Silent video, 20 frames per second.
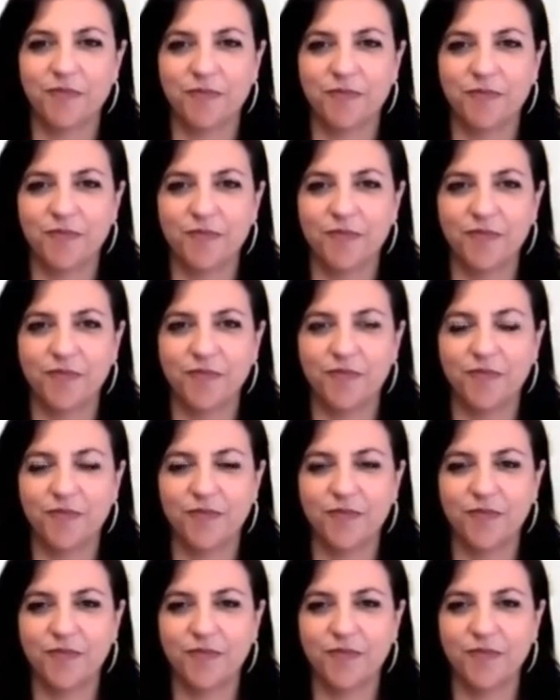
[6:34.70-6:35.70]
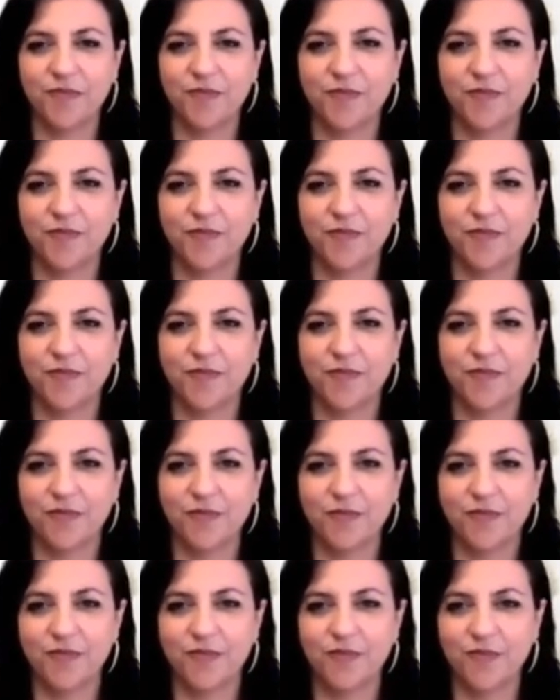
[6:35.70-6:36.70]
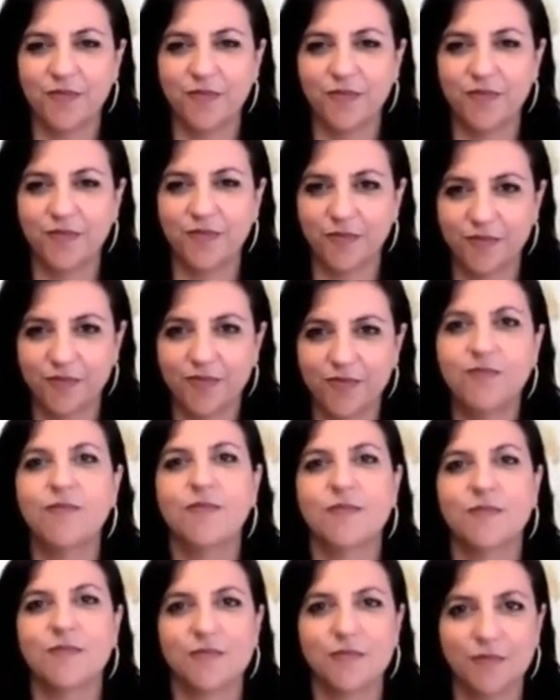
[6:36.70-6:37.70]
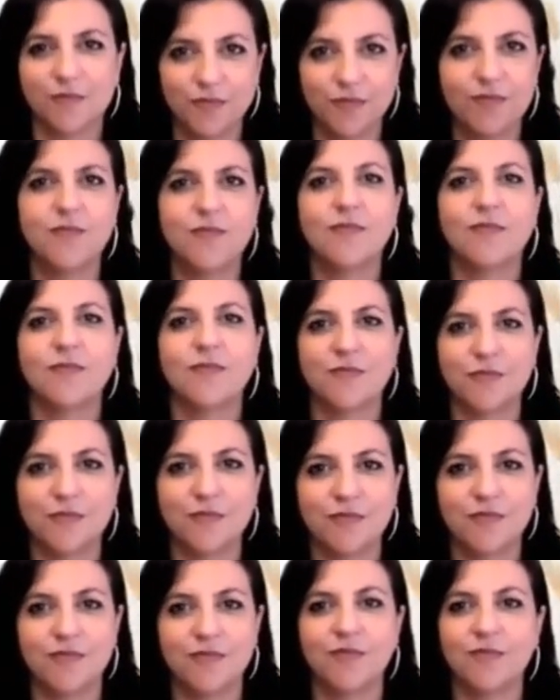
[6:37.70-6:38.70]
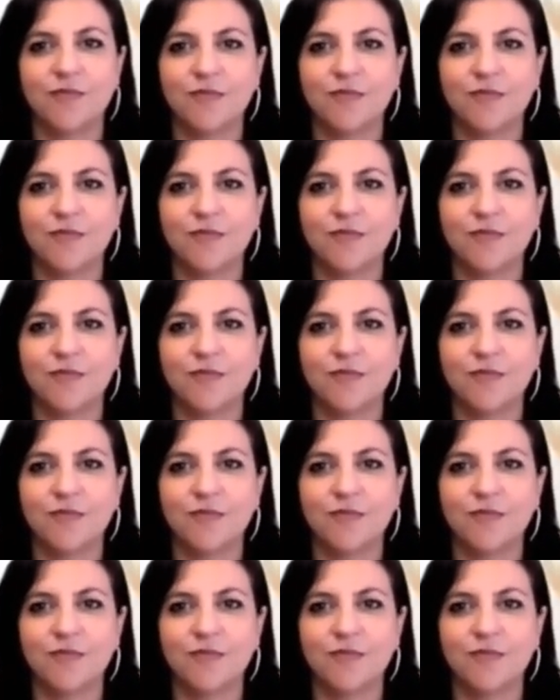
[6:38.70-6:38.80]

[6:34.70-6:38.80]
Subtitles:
This person isn't speaking.